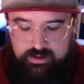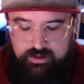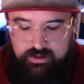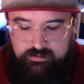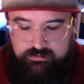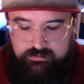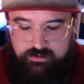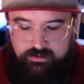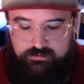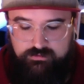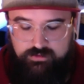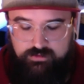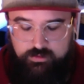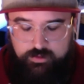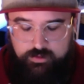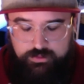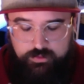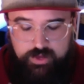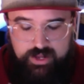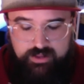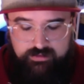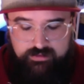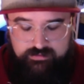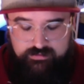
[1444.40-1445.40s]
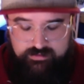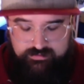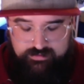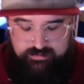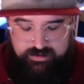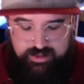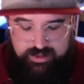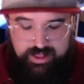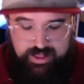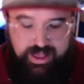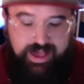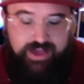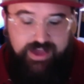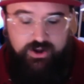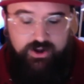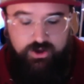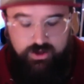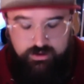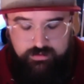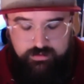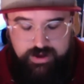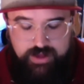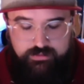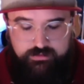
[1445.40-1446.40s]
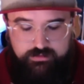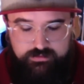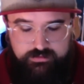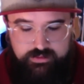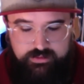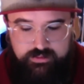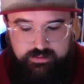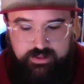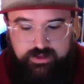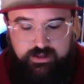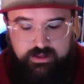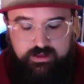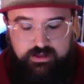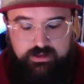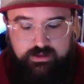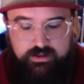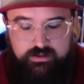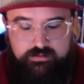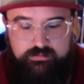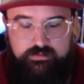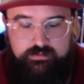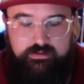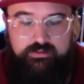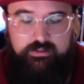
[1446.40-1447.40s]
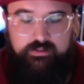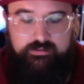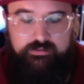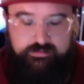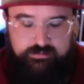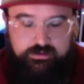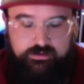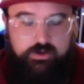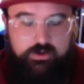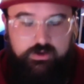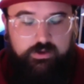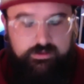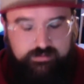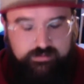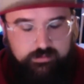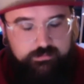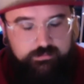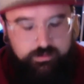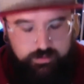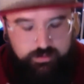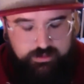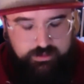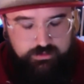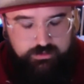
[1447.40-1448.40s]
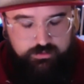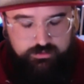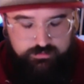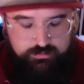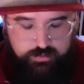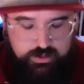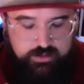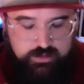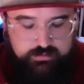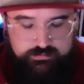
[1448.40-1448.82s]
usually with weddings, it's an add-on rather than like this is always something we do as well.